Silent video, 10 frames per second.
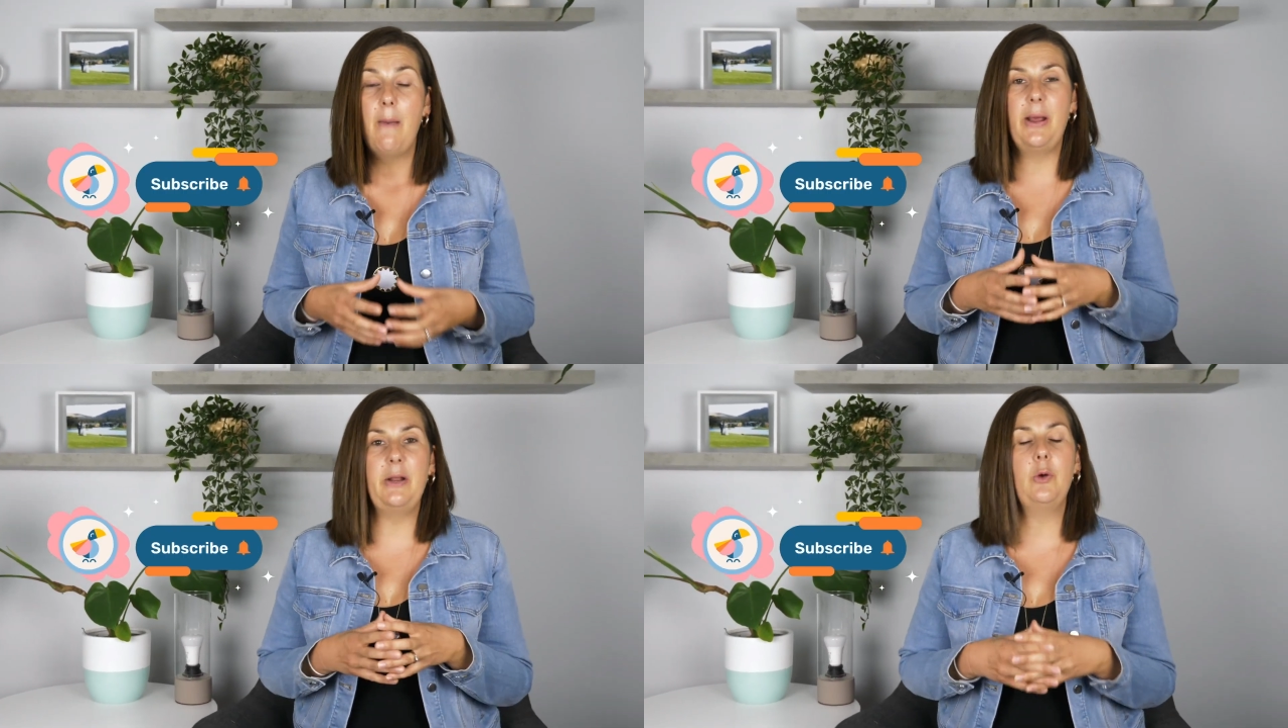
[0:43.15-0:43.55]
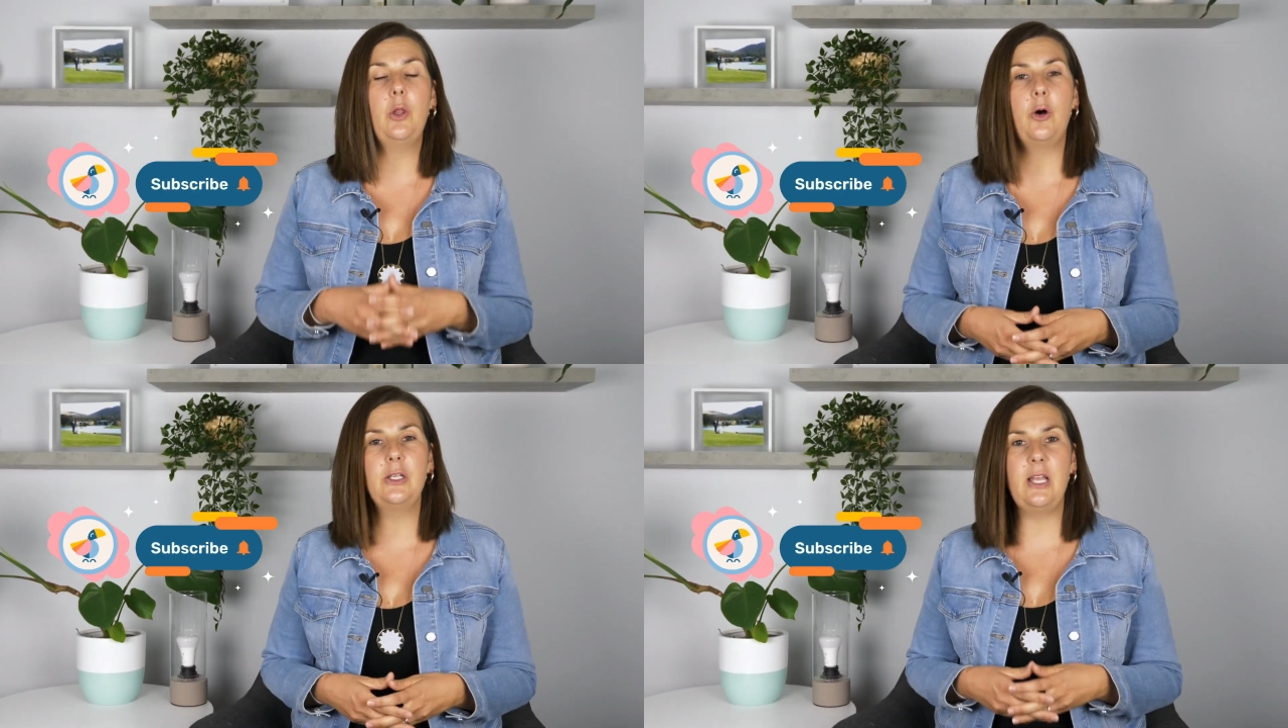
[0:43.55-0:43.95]
but it will
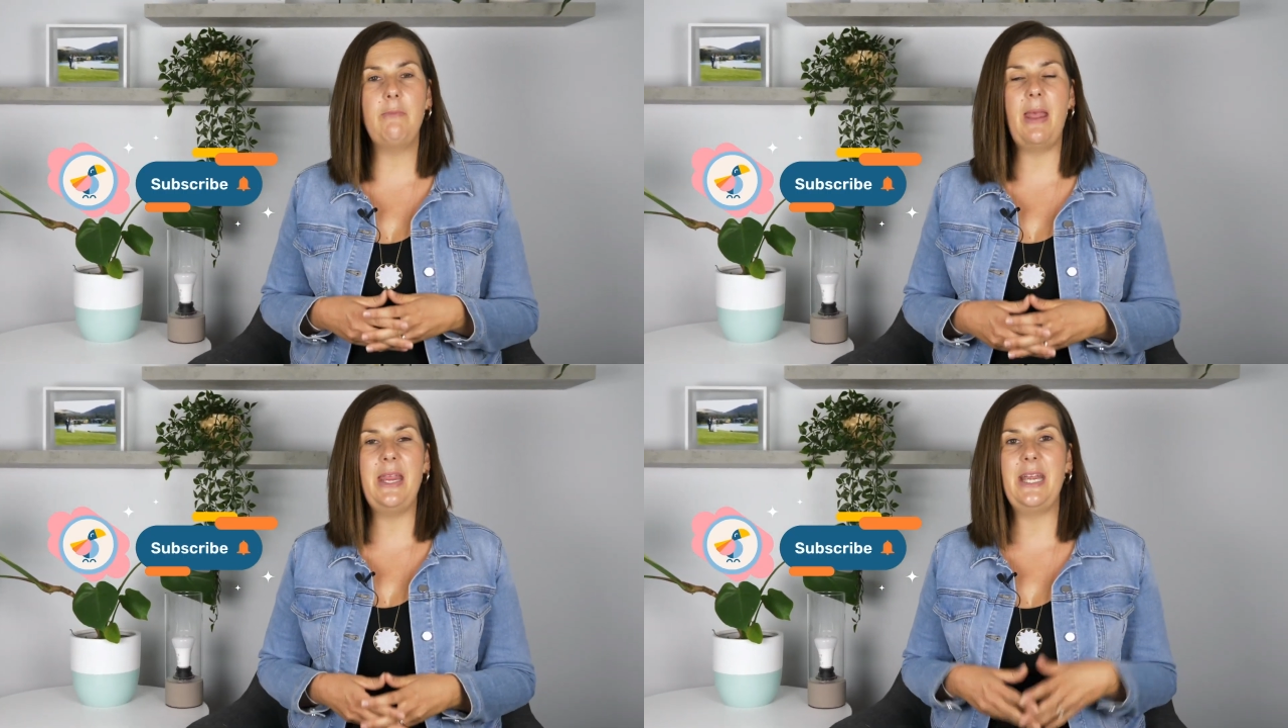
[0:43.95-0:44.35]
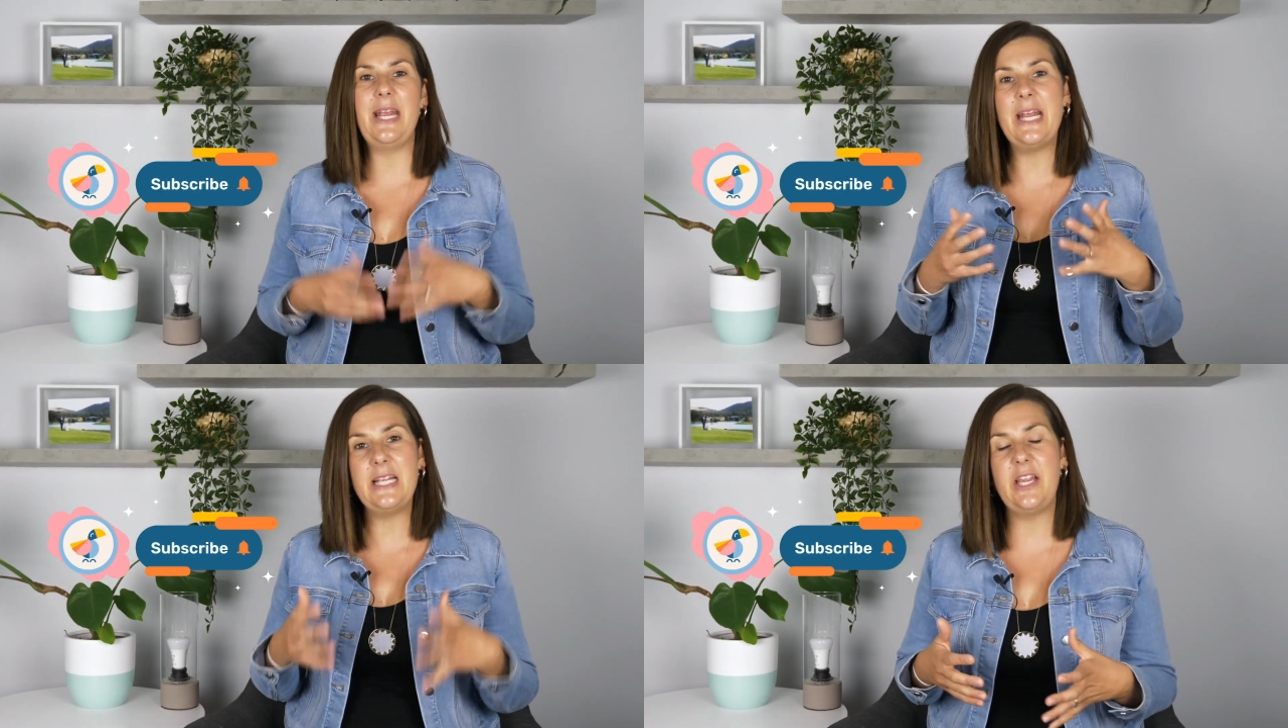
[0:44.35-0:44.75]
also make it
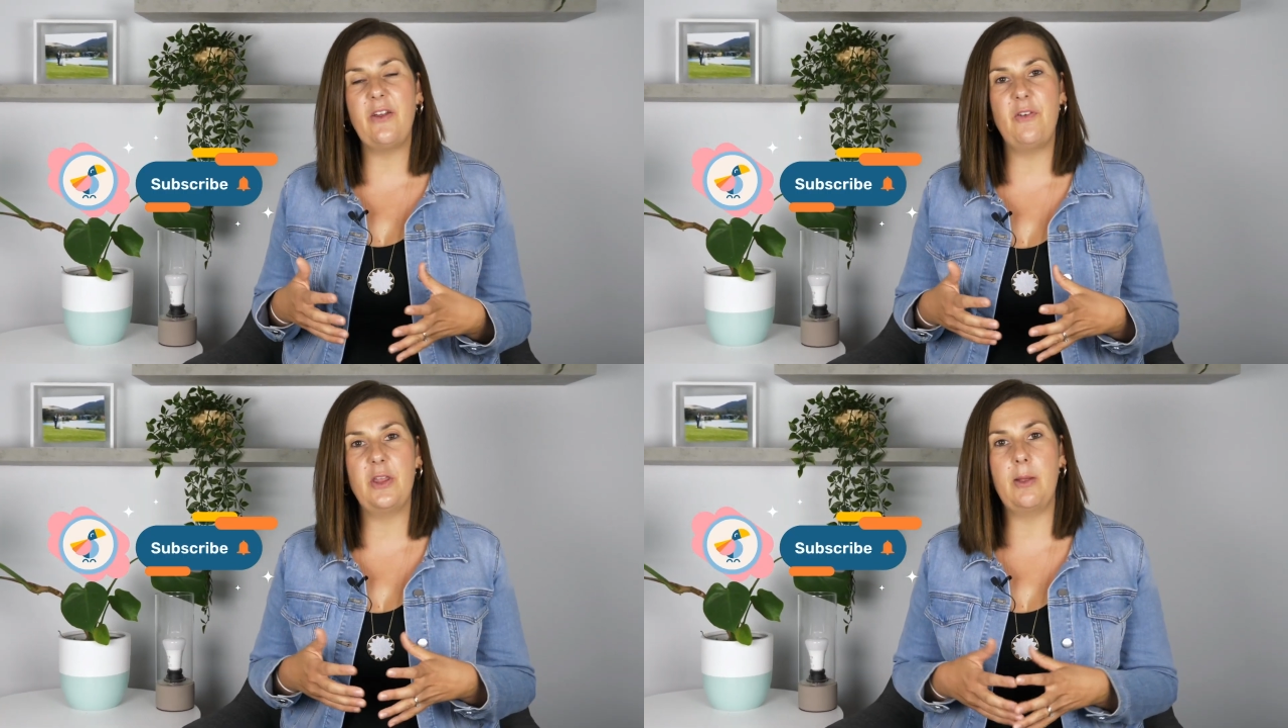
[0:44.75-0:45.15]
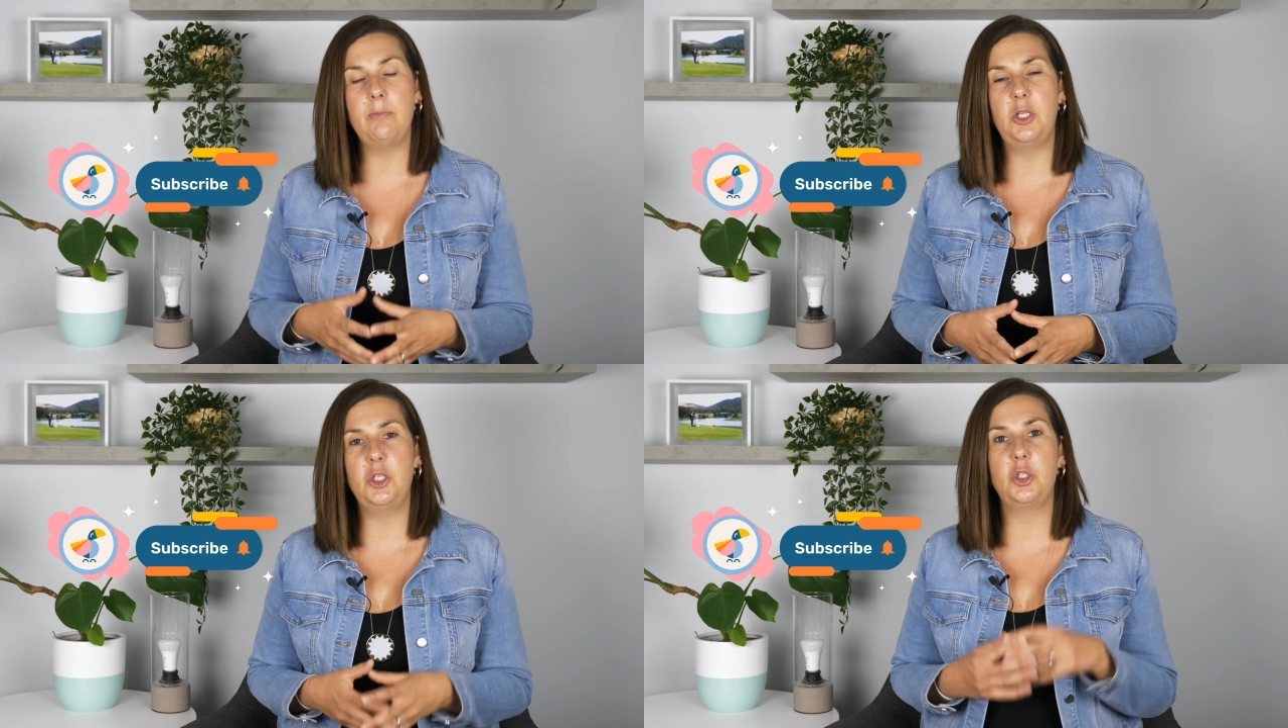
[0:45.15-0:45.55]
easier for them
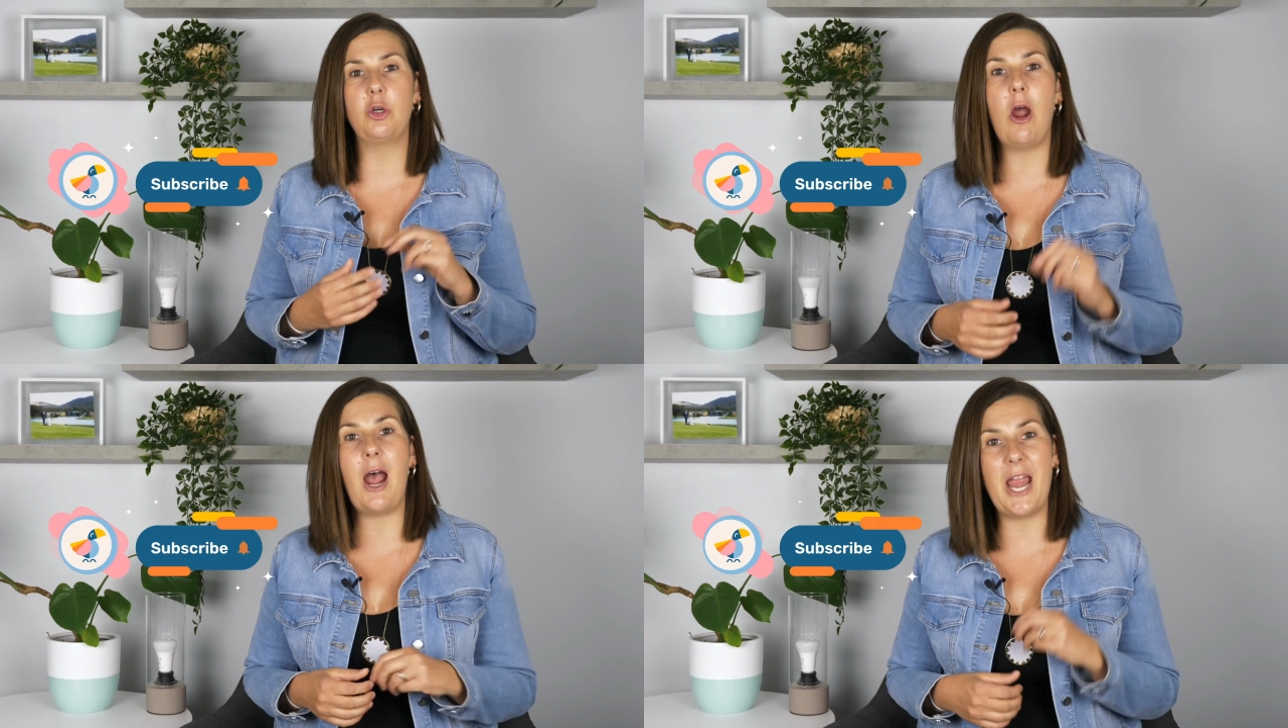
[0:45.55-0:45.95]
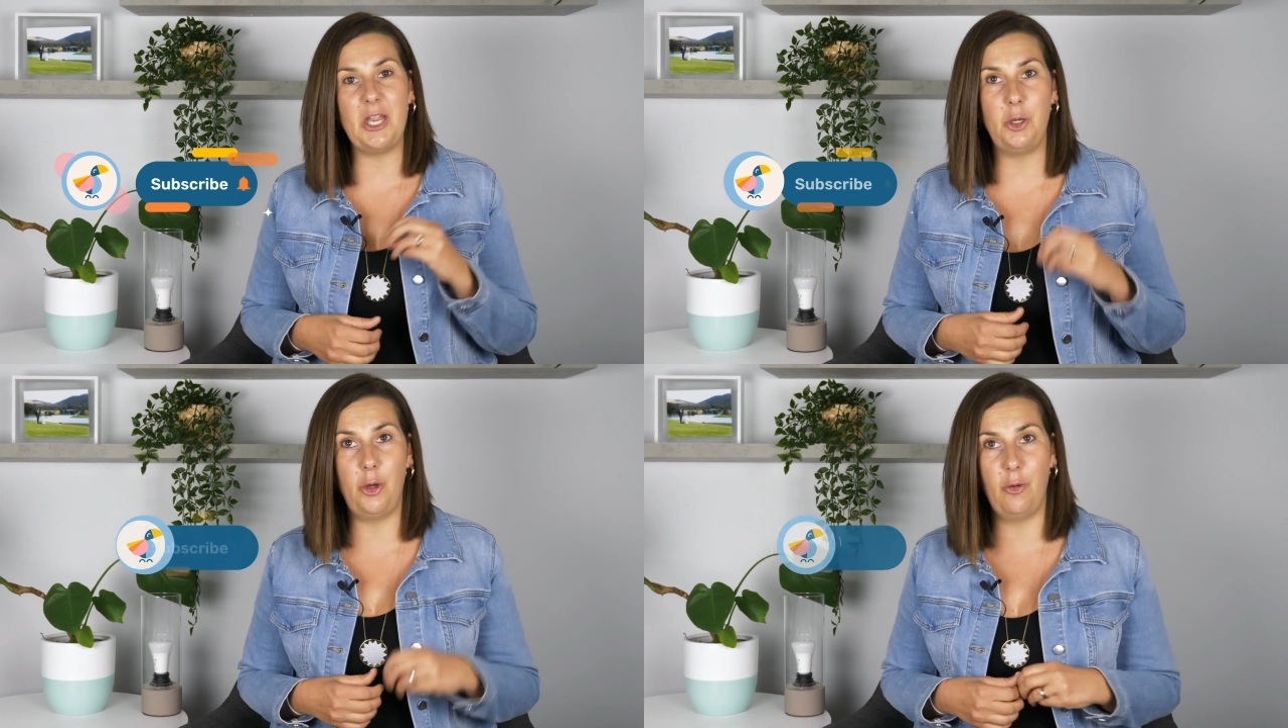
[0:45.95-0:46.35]
to try new